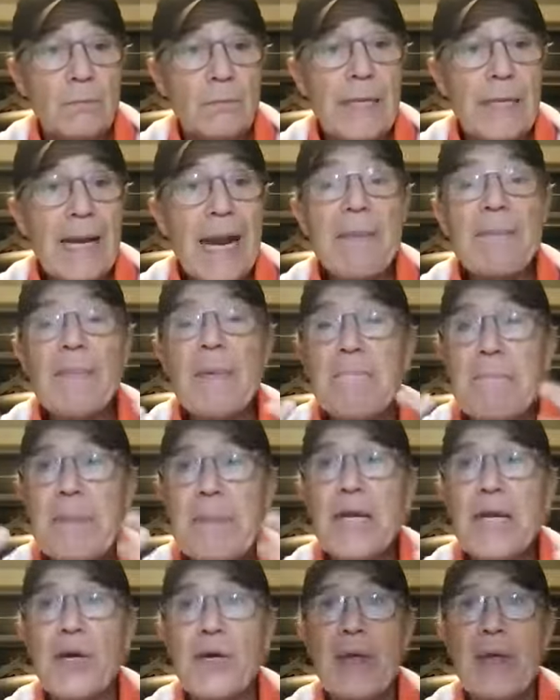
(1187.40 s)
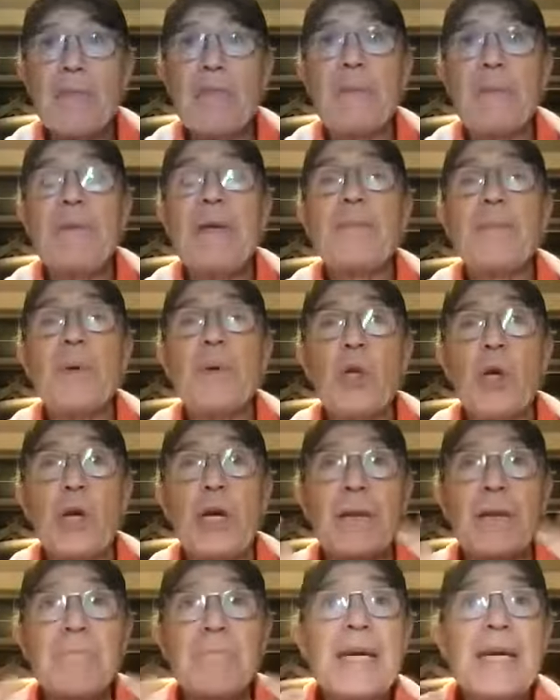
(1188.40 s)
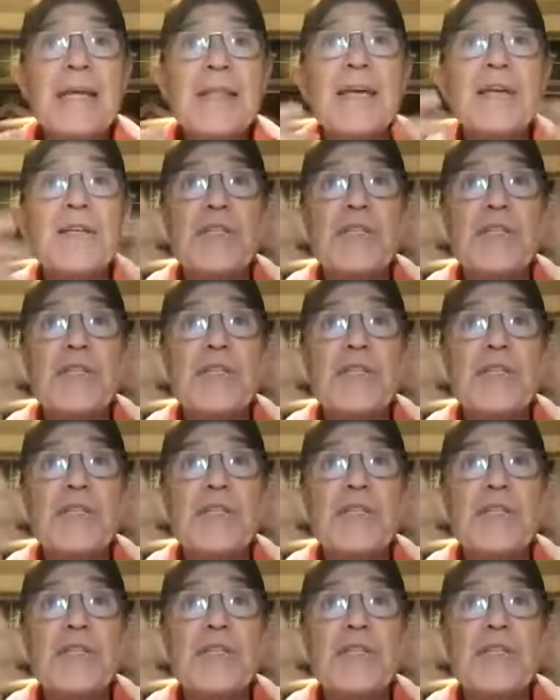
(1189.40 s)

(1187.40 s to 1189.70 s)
that I'm a mirror, that when people look at me, they